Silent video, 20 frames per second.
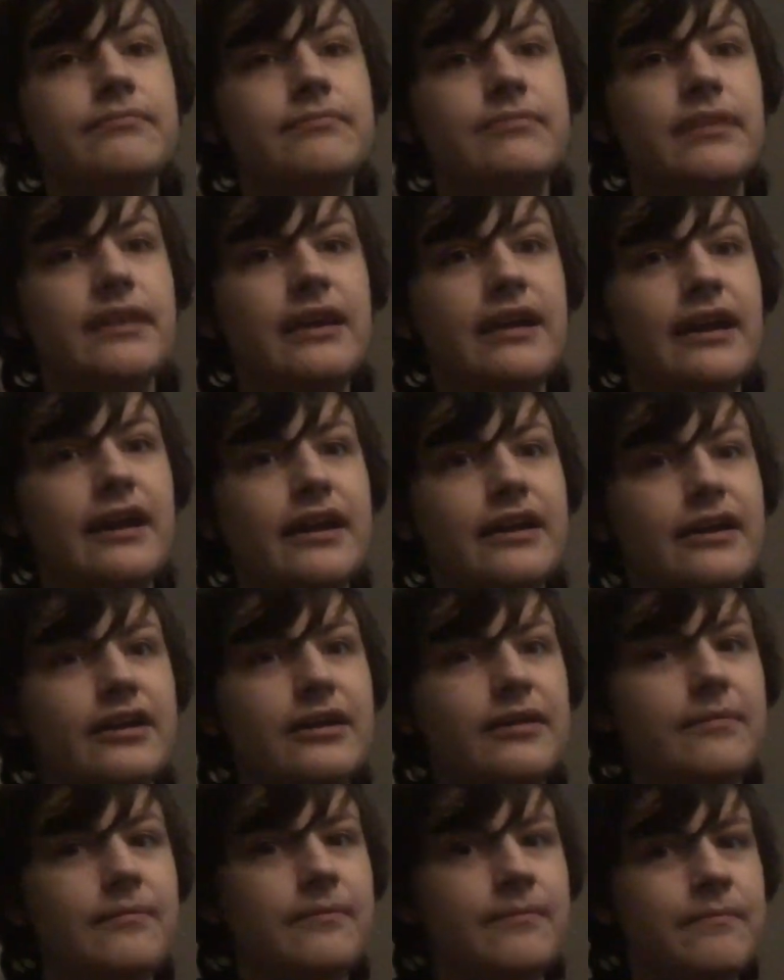And
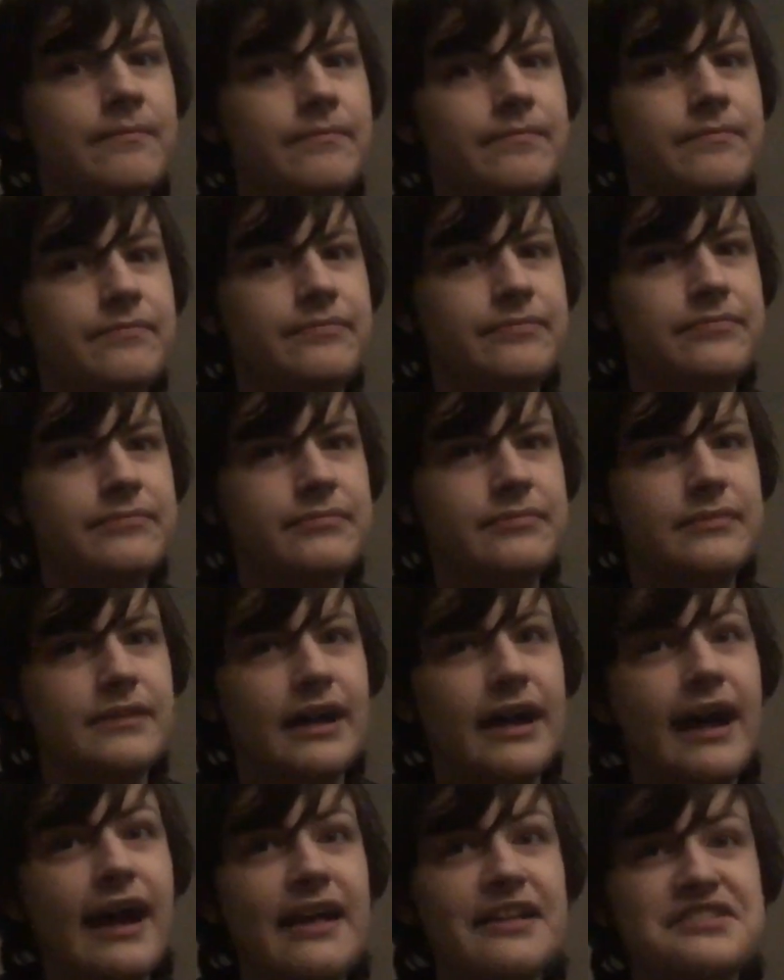
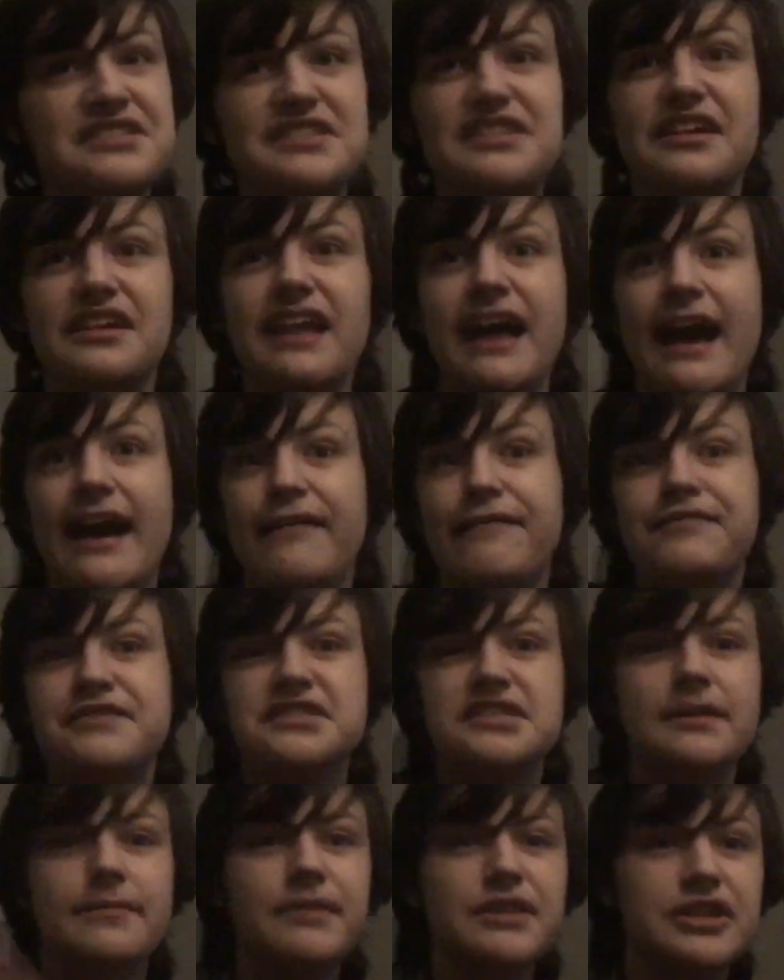I still have
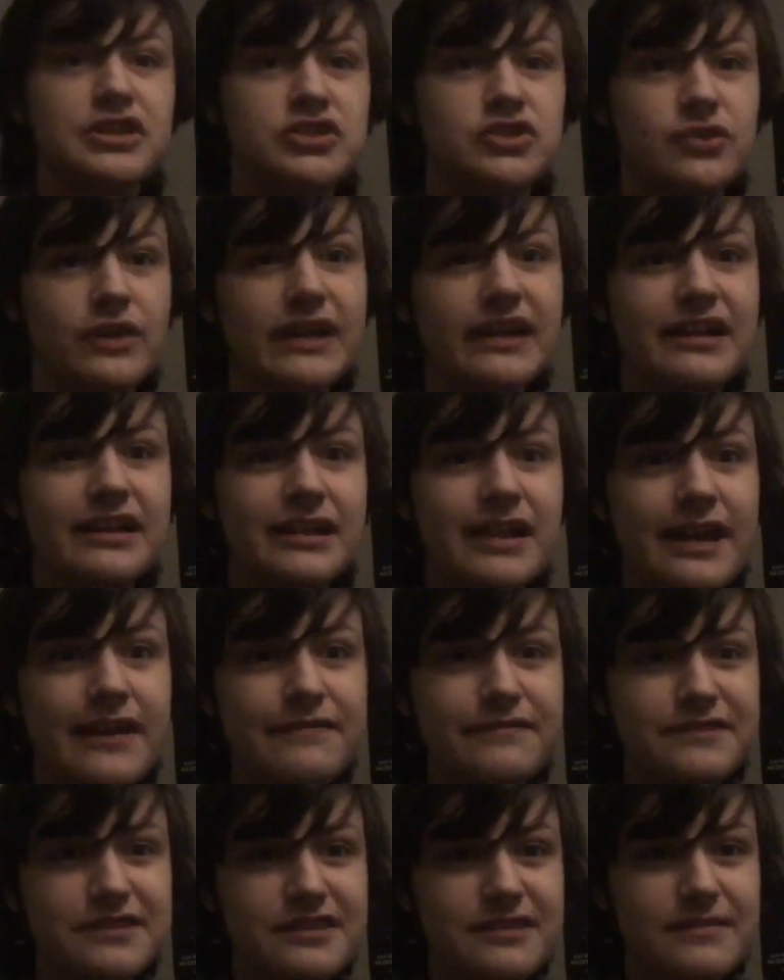some of the drink
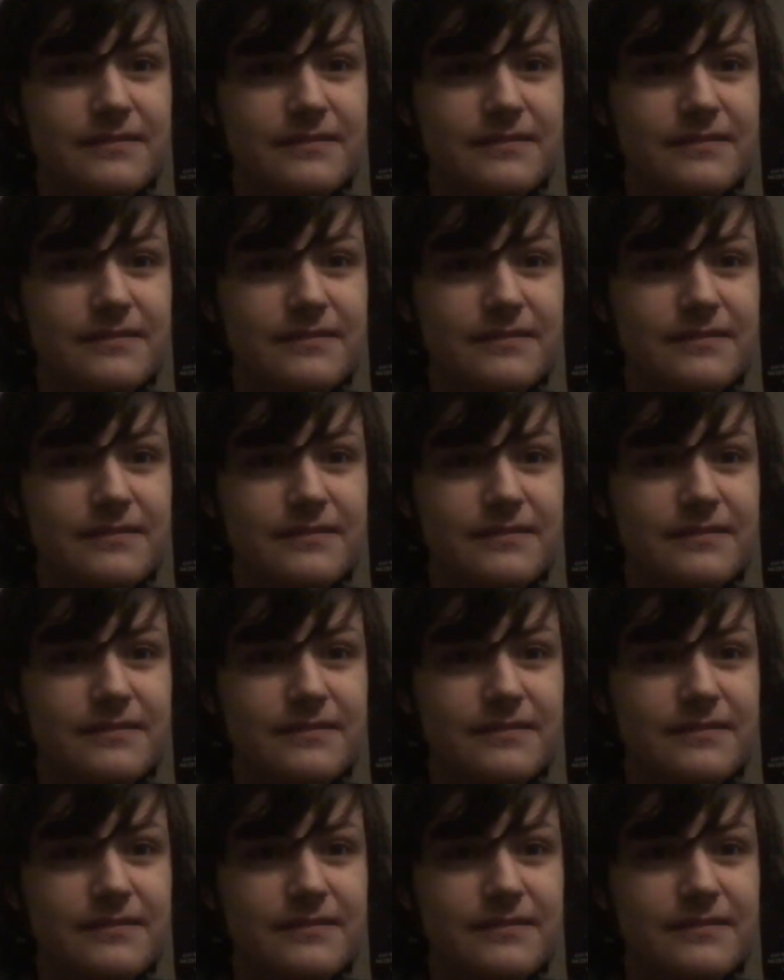left.